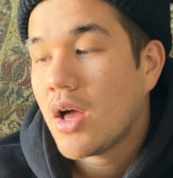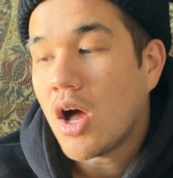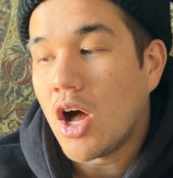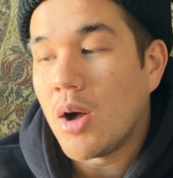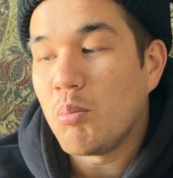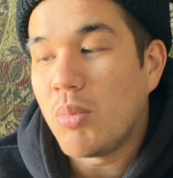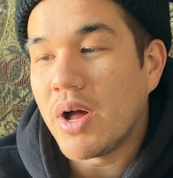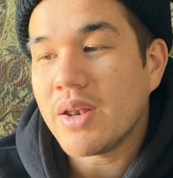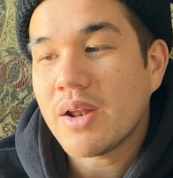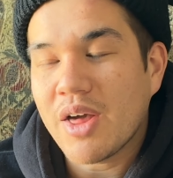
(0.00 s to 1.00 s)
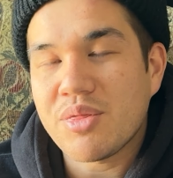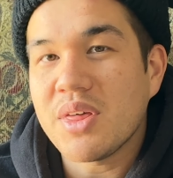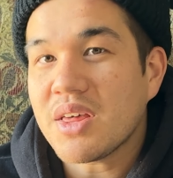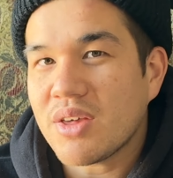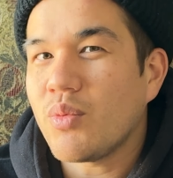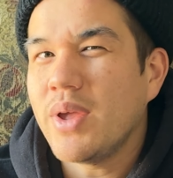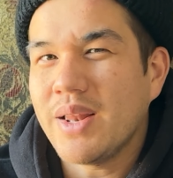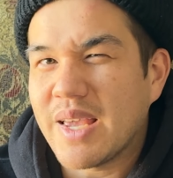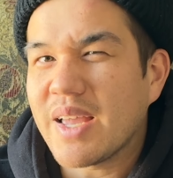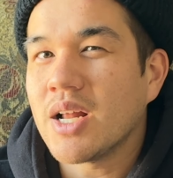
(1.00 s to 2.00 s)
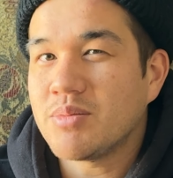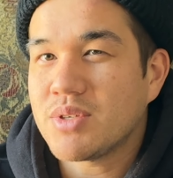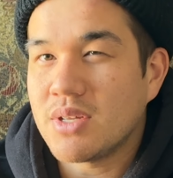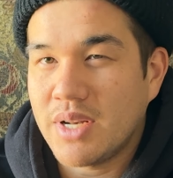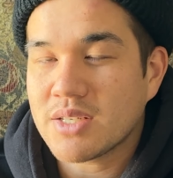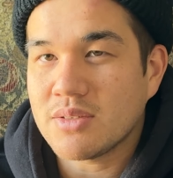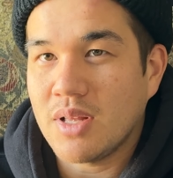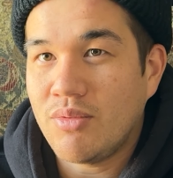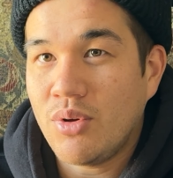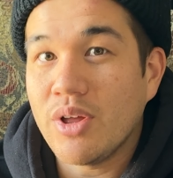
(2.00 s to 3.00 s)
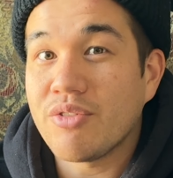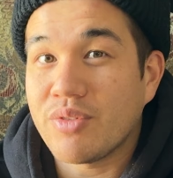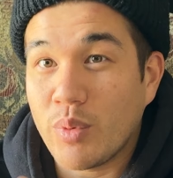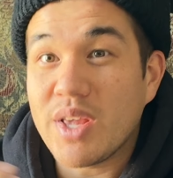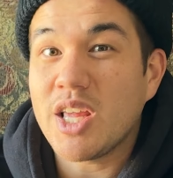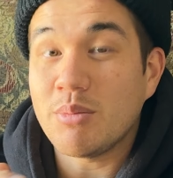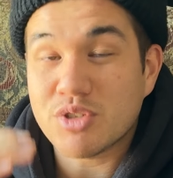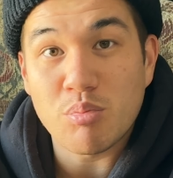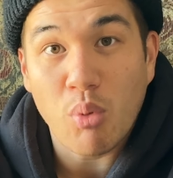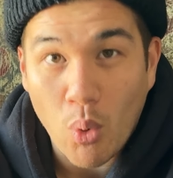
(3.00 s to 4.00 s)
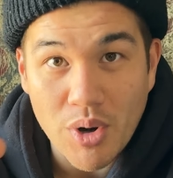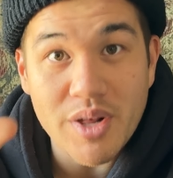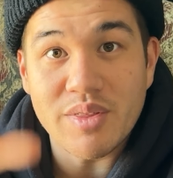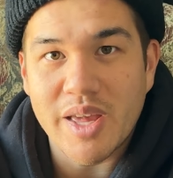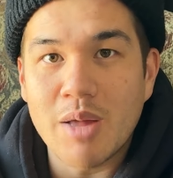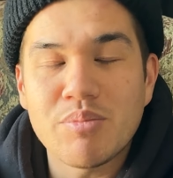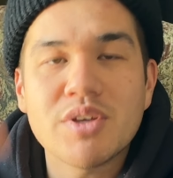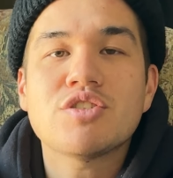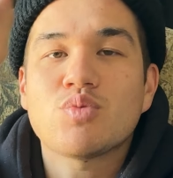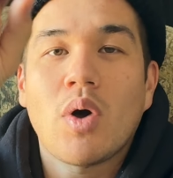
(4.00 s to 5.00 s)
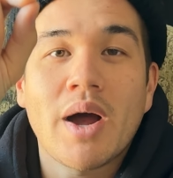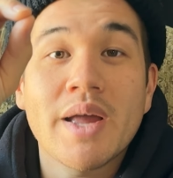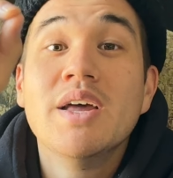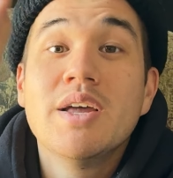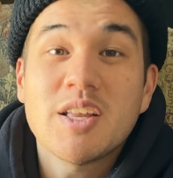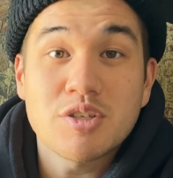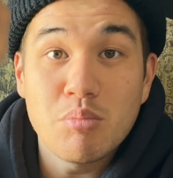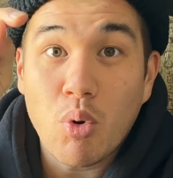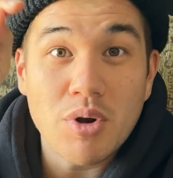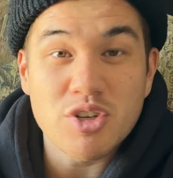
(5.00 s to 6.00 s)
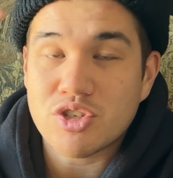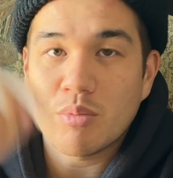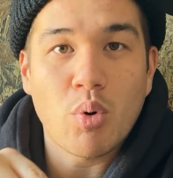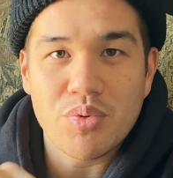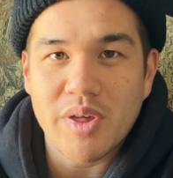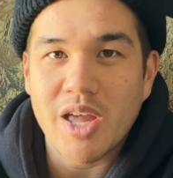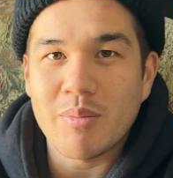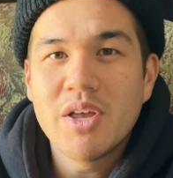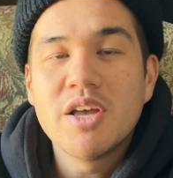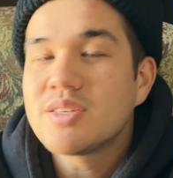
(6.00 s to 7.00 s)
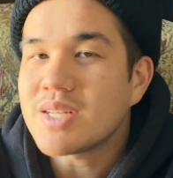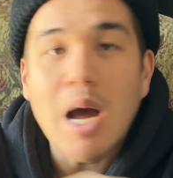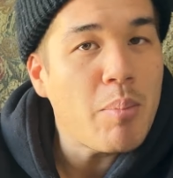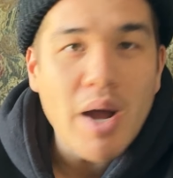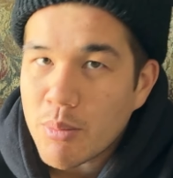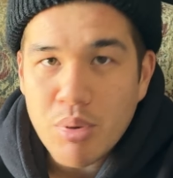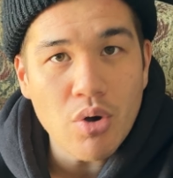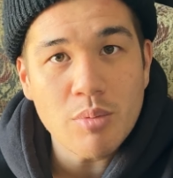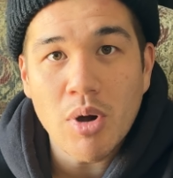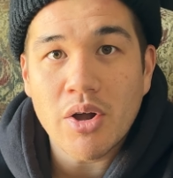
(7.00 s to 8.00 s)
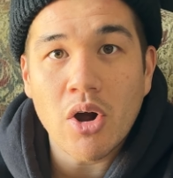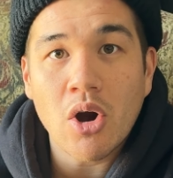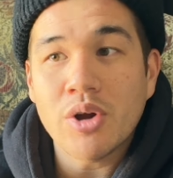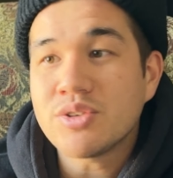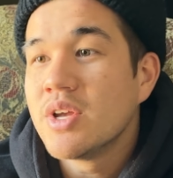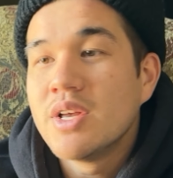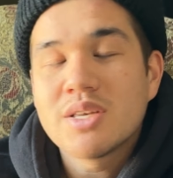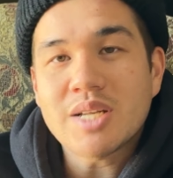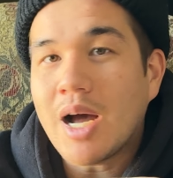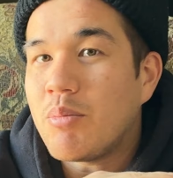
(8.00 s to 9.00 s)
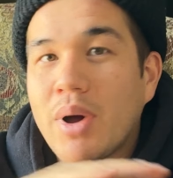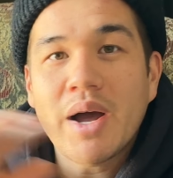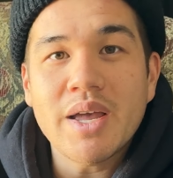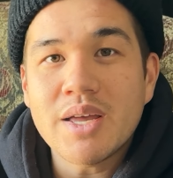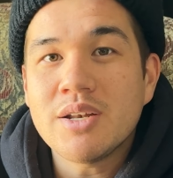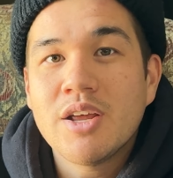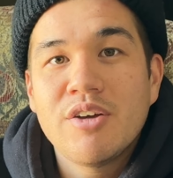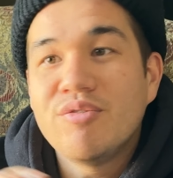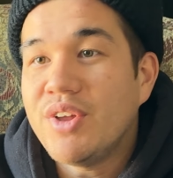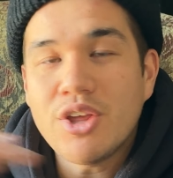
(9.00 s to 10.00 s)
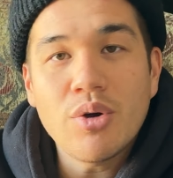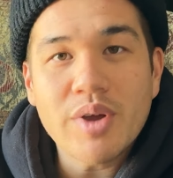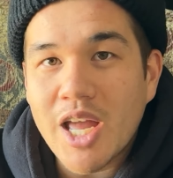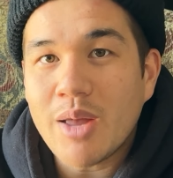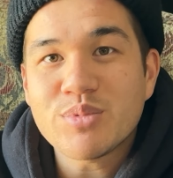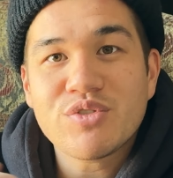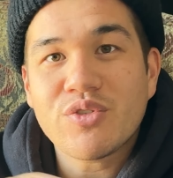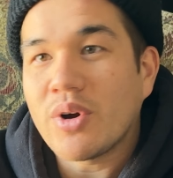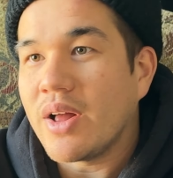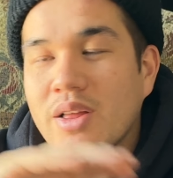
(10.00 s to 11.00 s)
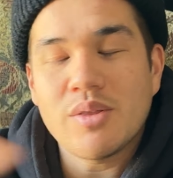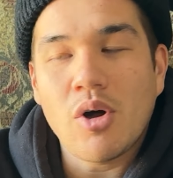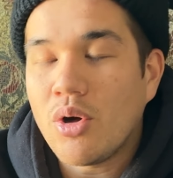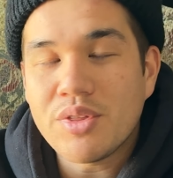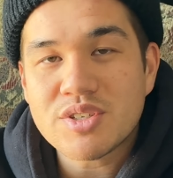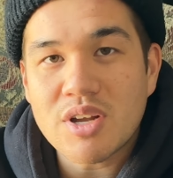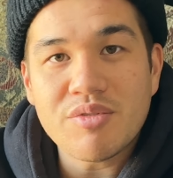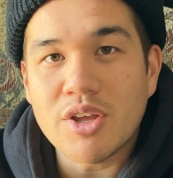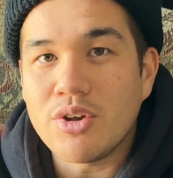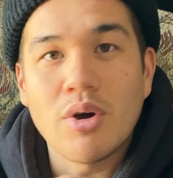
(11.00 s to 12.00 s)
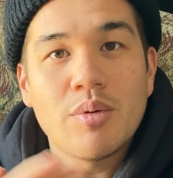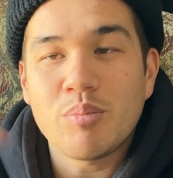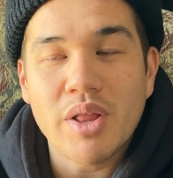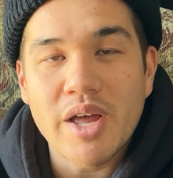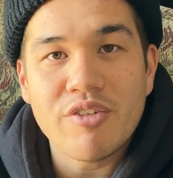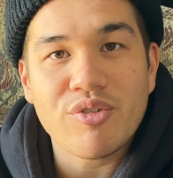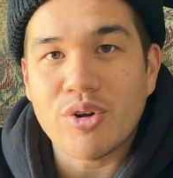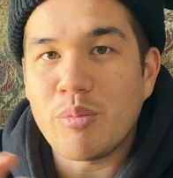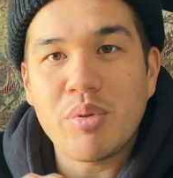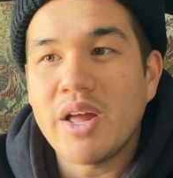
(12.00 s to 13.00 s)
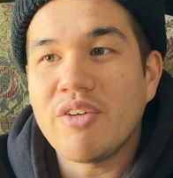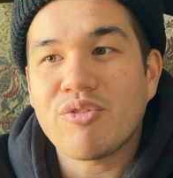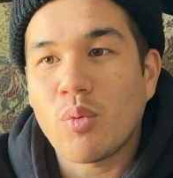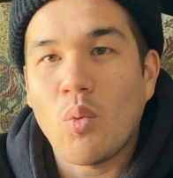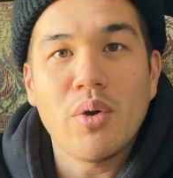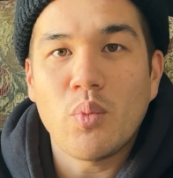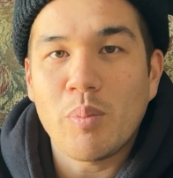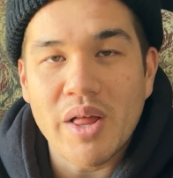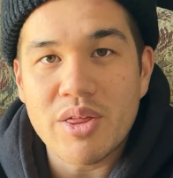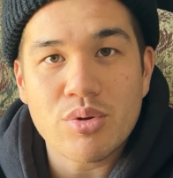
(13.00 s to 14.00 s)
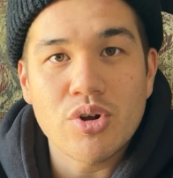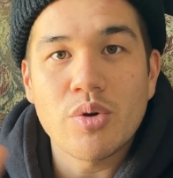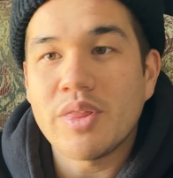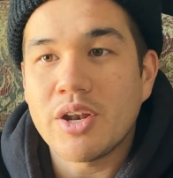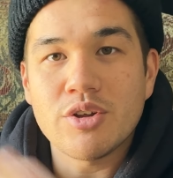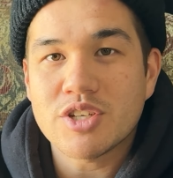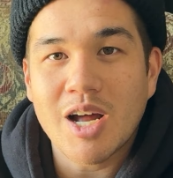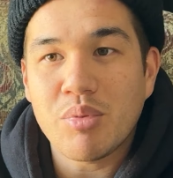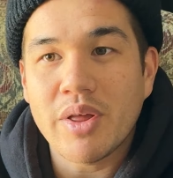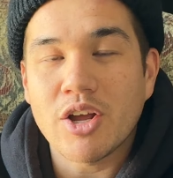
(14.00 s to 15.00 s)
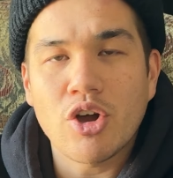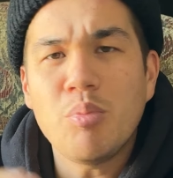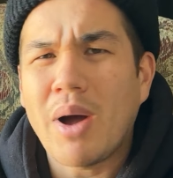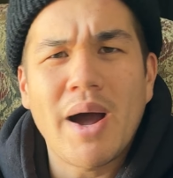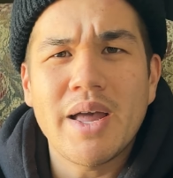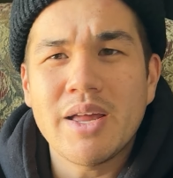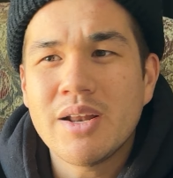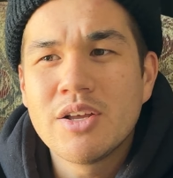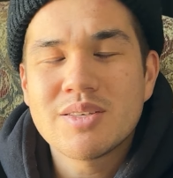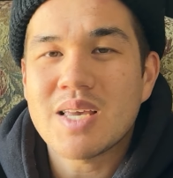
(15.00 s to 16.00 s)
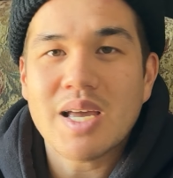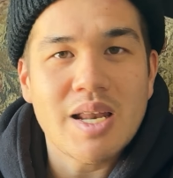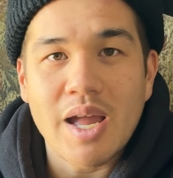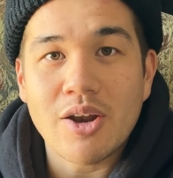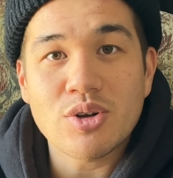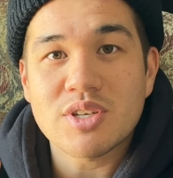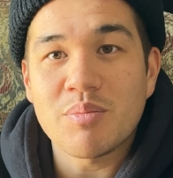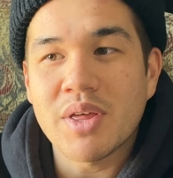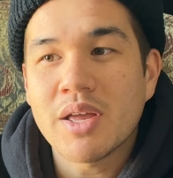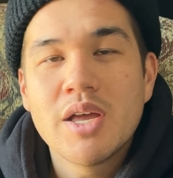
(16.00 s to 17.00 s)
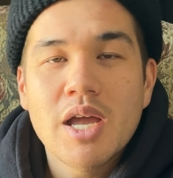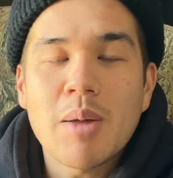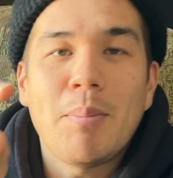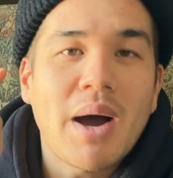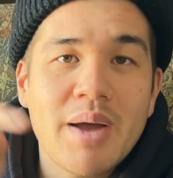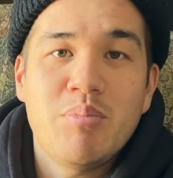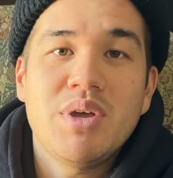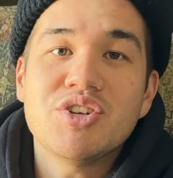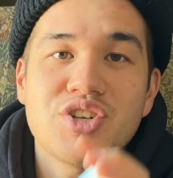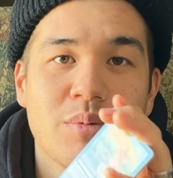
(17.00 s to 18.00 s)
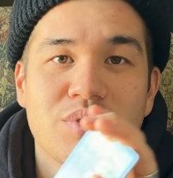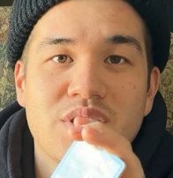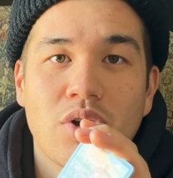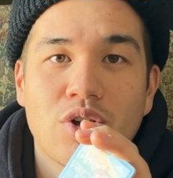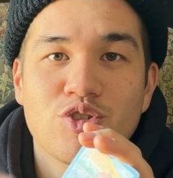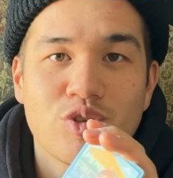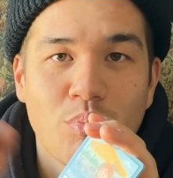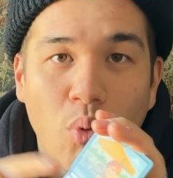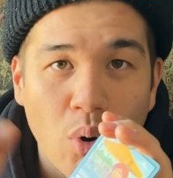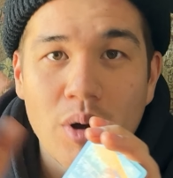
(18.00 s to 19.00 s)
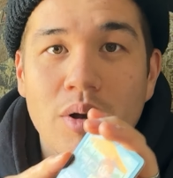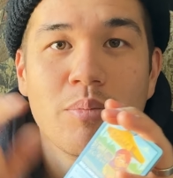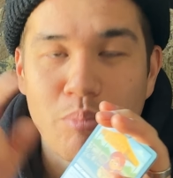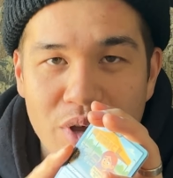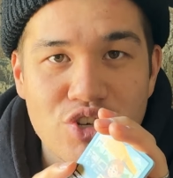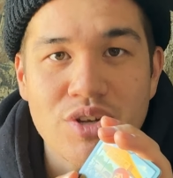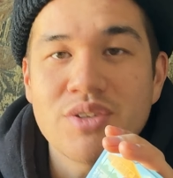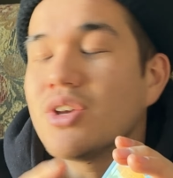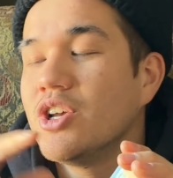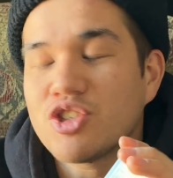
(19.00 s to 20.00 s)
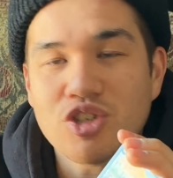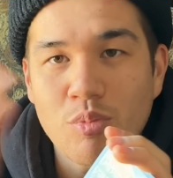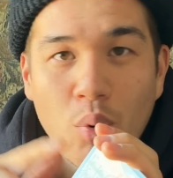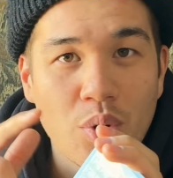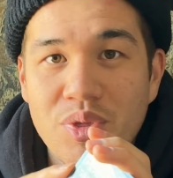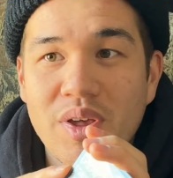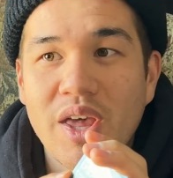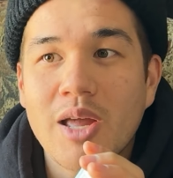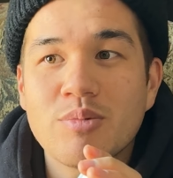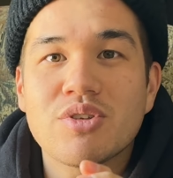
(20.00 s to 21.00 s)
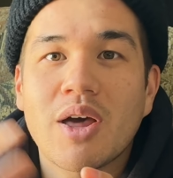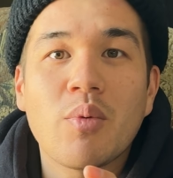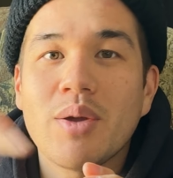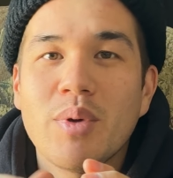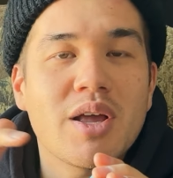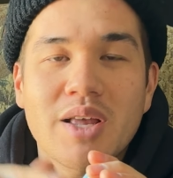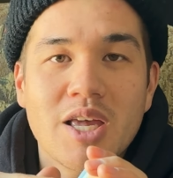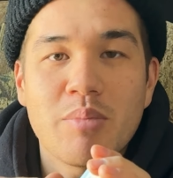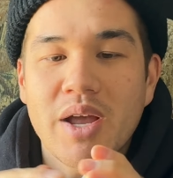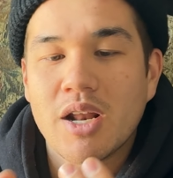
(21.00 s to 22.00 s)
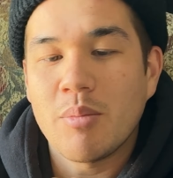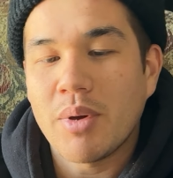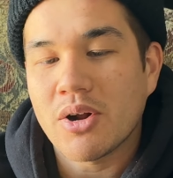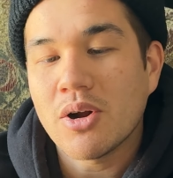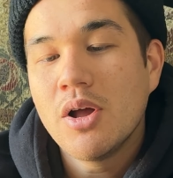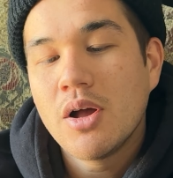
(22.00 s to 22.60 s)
But I think if we take it up to the next level, if we keep supporting the game, this is why it's important to support the game. Stop buying Pokemon cards. Stop buying video games for all the stuff that you don't play for. You play for one playthrough and then you stop playing. Go buy it secondhand or something and buy BGMC cards. Support missions. Support the game so that way we can keep making it better.